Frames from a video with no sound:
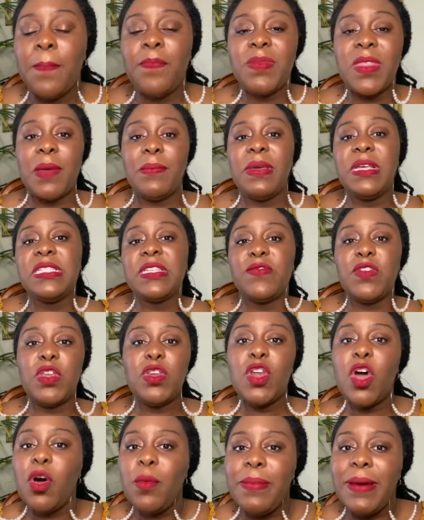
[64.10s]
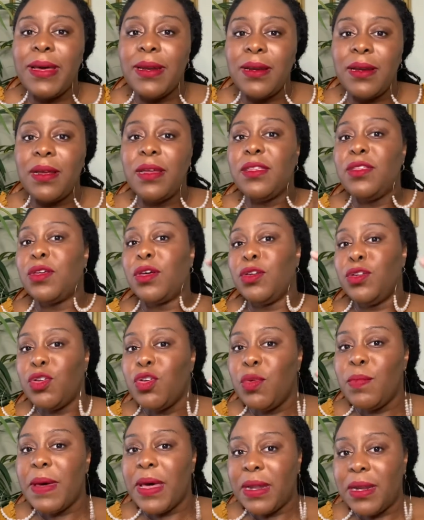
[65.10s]
that means if you know better, you can
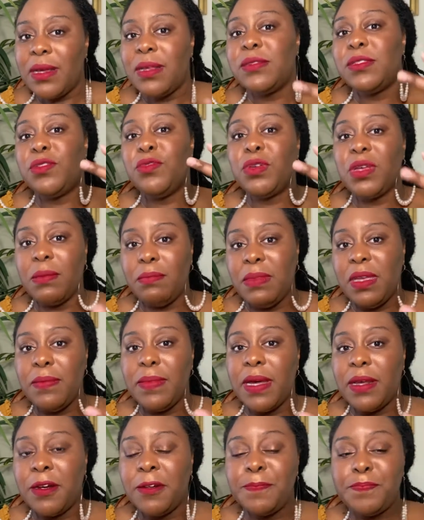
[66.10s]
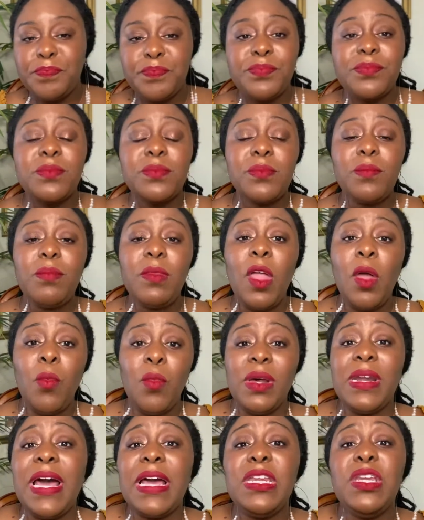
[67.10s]
do better, so you can be better.
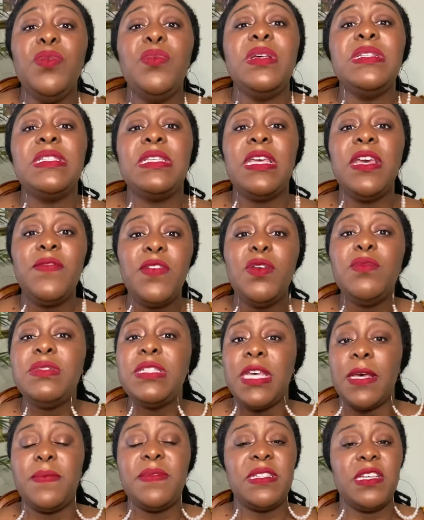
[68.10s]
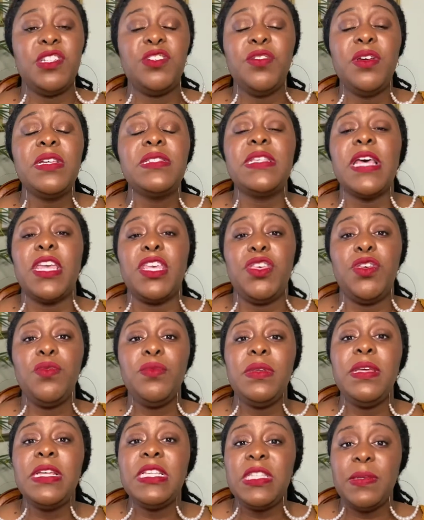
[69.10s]
What I do is give you tips and tricks that you
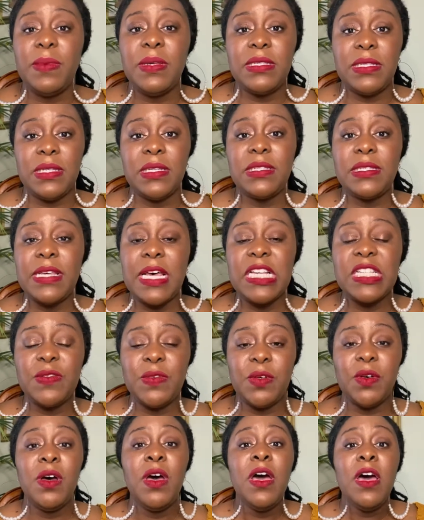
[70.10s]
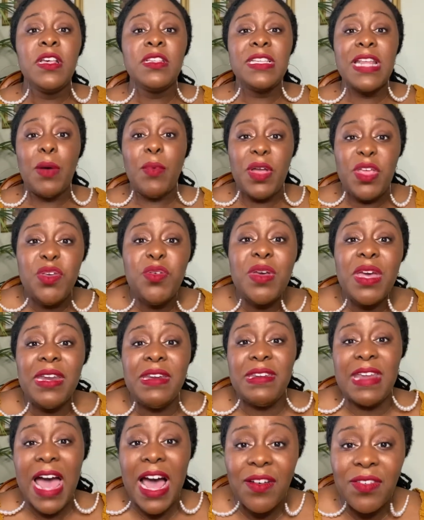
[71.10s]
need to be successful so that way you
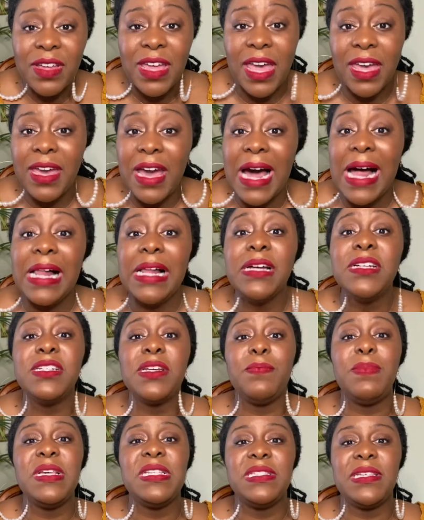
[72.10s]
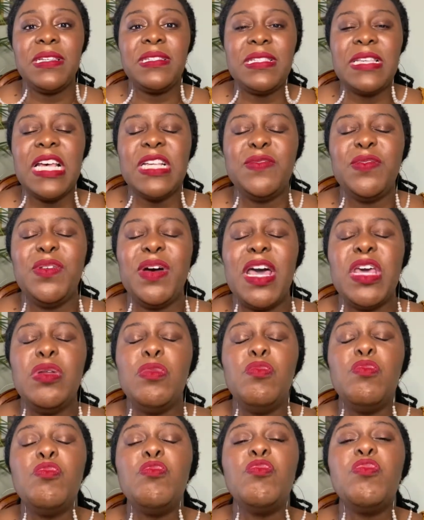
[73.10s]
can navigate college and be successful
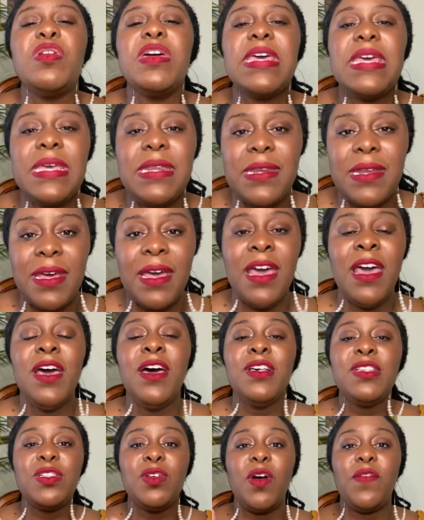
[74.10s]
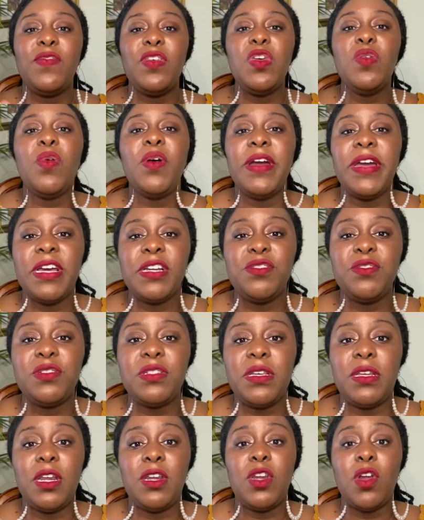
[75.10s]
and win. So if you are
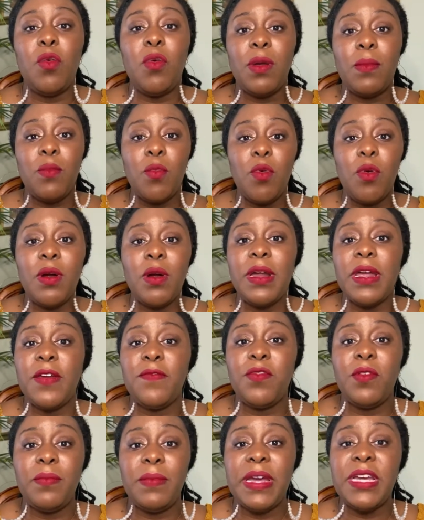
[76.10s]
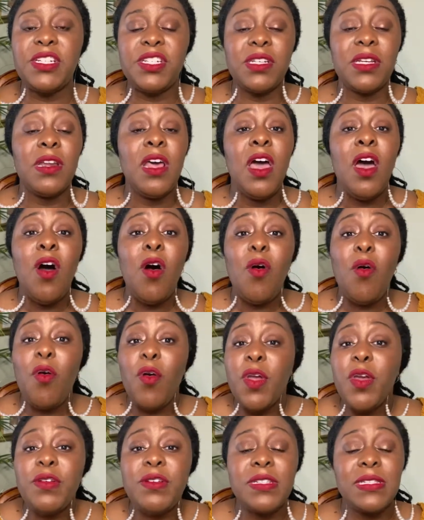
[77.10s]
interested in knowing more information, or
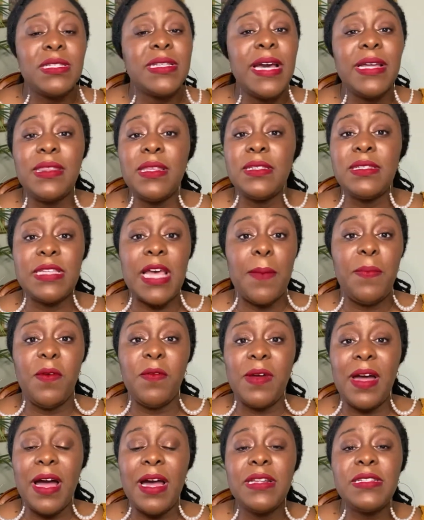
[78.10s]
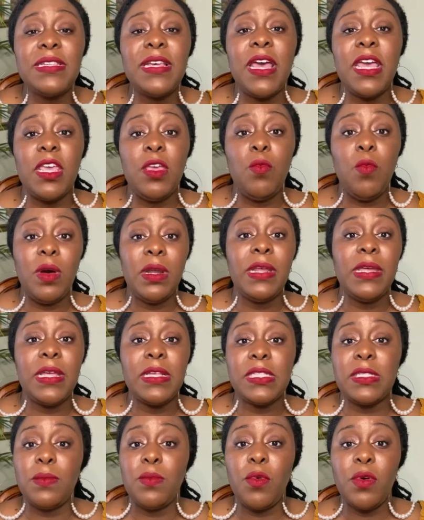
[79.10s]
you just like this type of content and you want to get
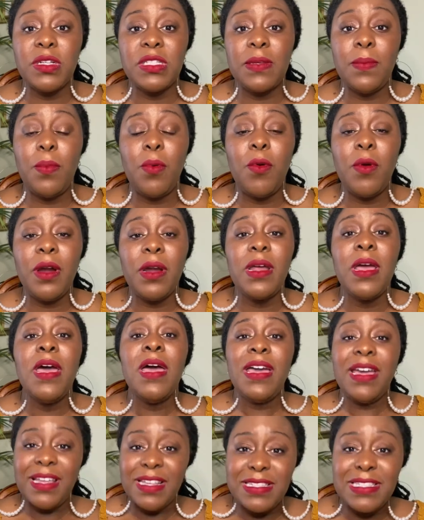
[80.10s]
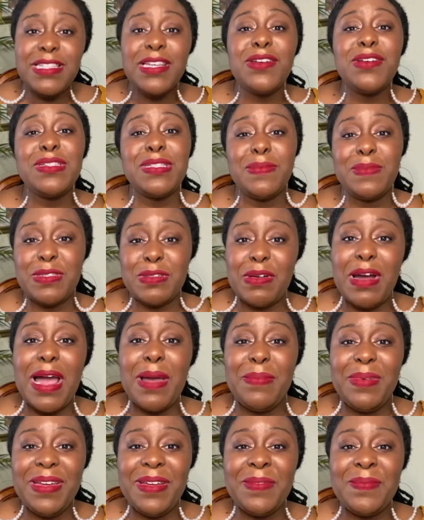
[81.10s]
some more support, consider
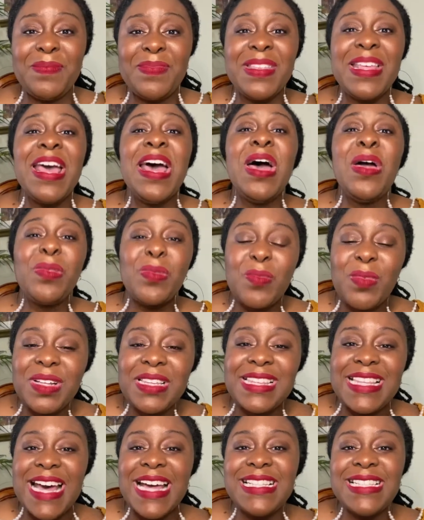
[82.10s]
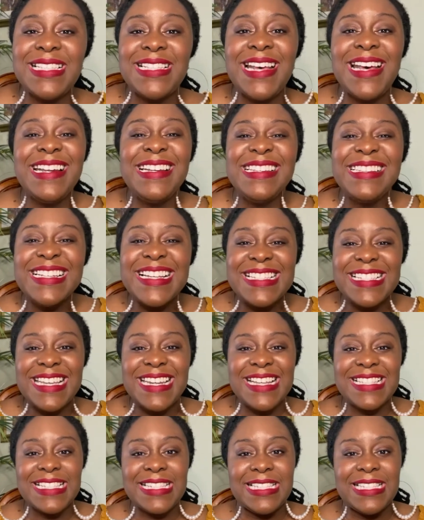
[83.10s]
subscribing. With that said, let's get
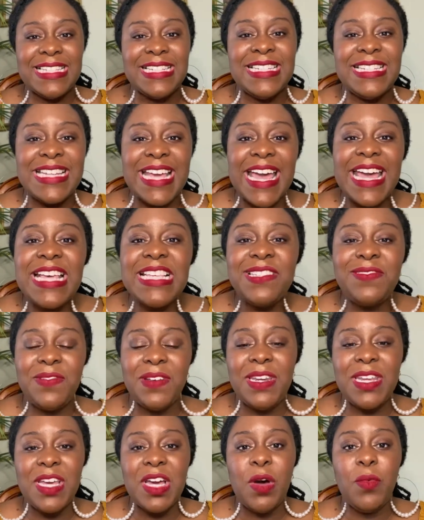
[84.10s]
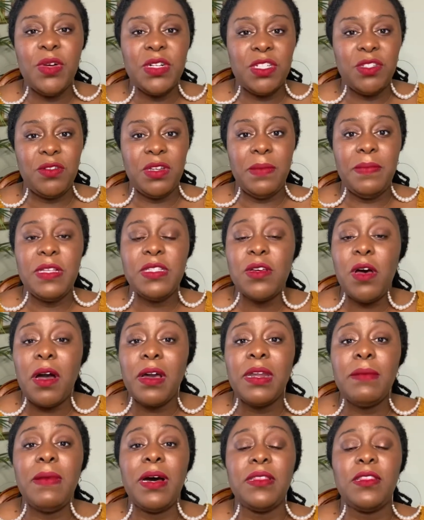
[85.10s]
into today's video, which is going to be
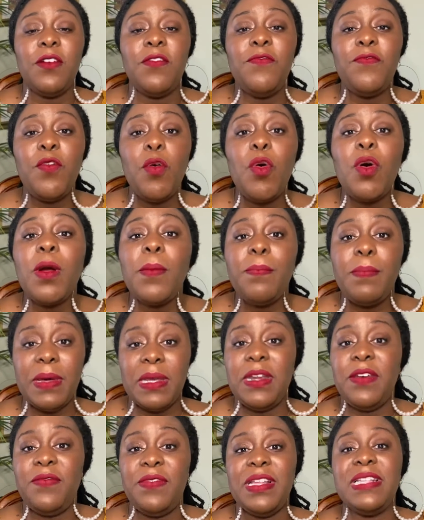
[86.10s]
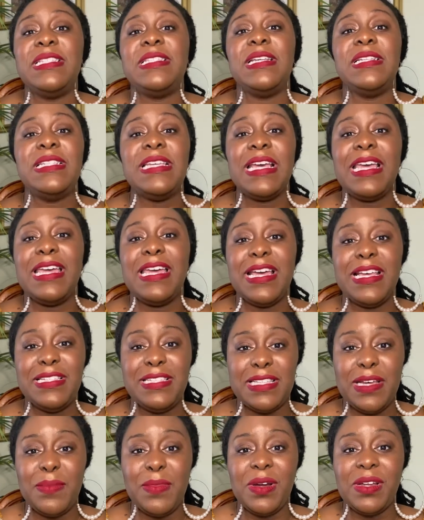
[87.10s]
talking about the 4 benefits to taking a
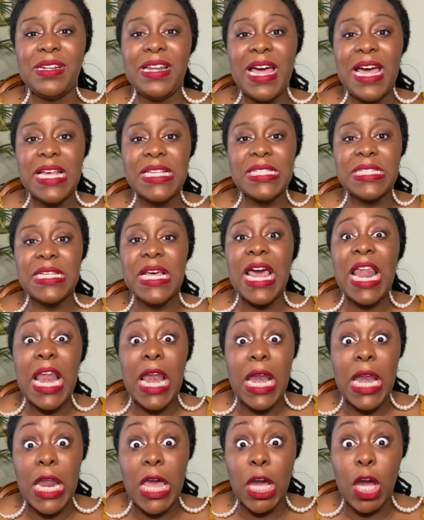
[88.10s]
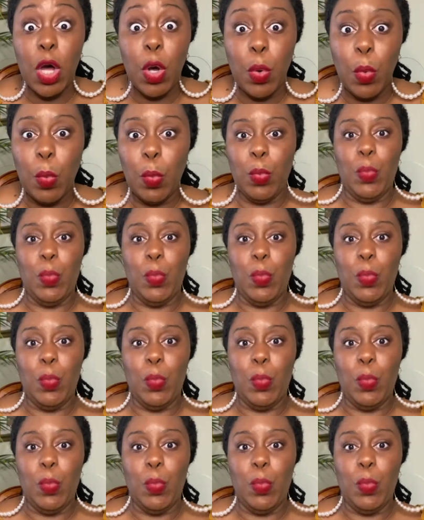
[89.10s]
summer class. Let's go.